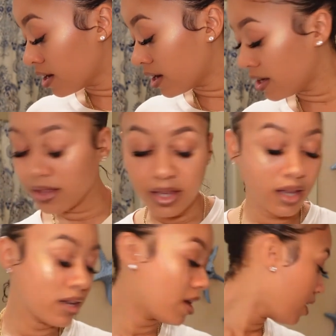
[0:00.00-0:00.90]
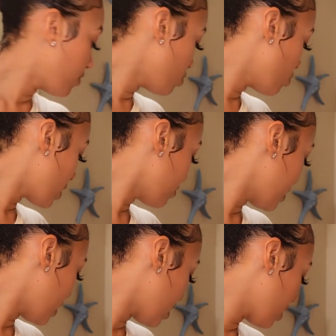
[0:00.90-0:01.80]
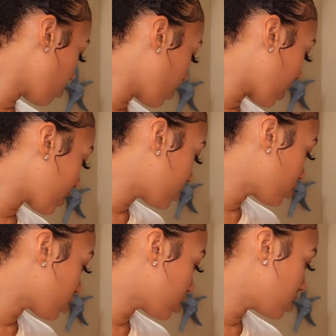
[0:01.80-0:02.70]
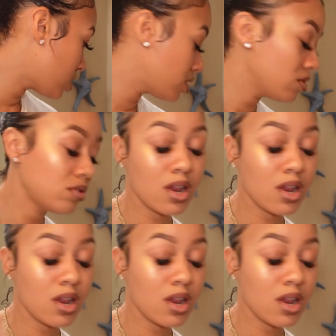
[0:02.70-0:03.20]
And then if you want to be a little extra, you can